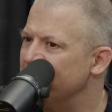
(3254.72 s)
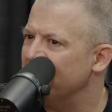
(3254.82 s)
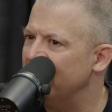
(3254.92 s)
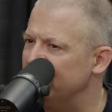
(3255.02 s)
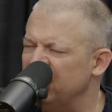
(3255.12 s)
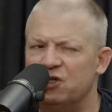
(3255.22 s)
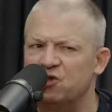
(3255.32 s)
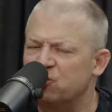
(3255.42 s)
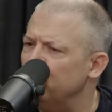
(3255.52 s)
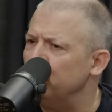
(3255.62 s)
Like she's a
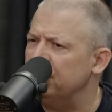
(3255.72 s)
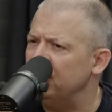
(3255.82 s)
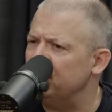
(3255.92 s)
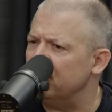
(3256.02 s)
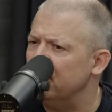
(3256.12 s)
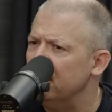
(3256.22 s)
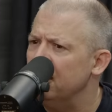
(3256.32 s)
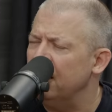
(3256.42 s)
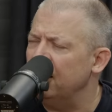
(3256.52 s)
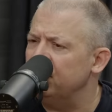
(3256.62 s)
school teacher
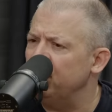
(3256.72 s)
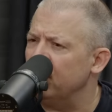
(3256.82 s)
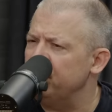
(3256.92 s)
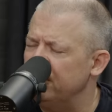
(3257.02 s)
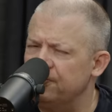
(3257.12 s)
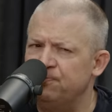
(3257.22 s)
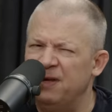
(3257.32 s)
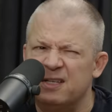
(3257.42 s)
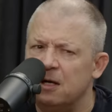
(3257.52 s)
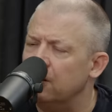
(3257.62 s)
and she yeah. wants me to
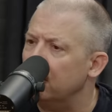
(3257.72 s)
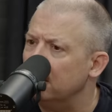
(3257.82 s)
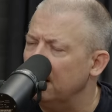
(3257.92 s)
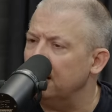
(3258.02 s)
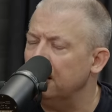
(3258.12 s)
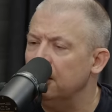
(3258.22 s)
piss on her. Like